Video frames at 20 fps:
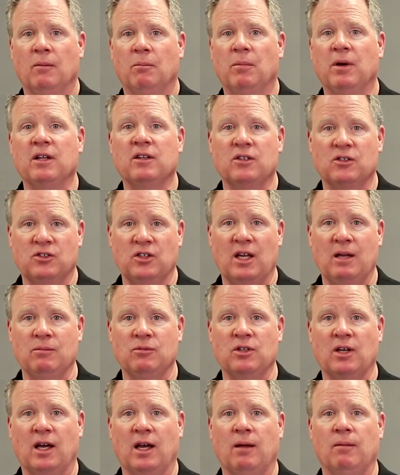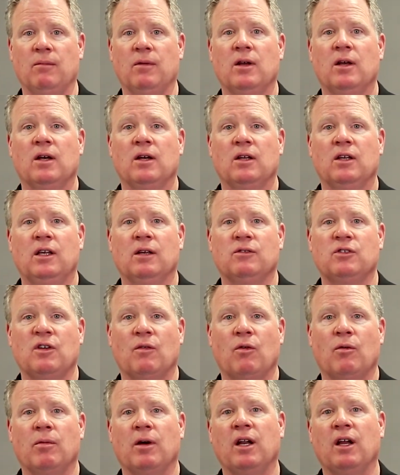but at the same time gives
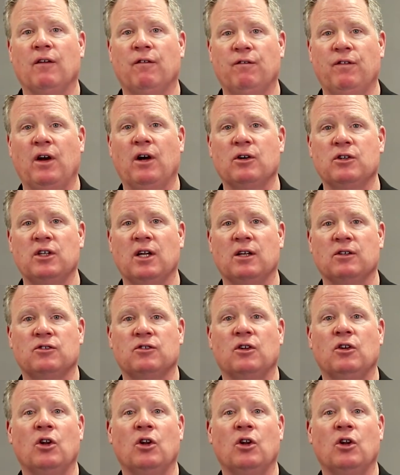everybody a fair chance